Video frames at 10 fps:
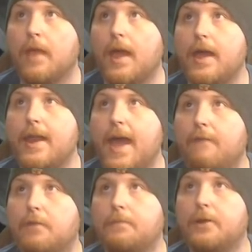
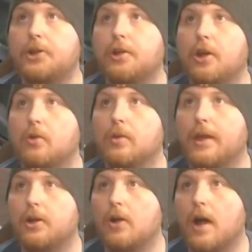have your pitcher go
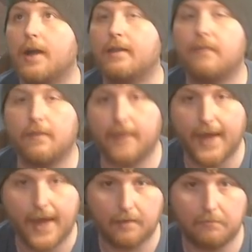later on into the
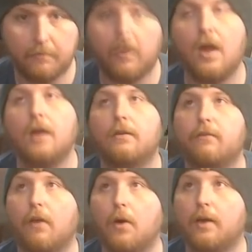games.
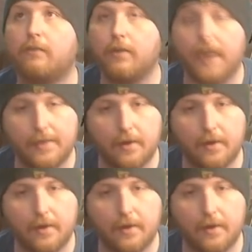So yeah,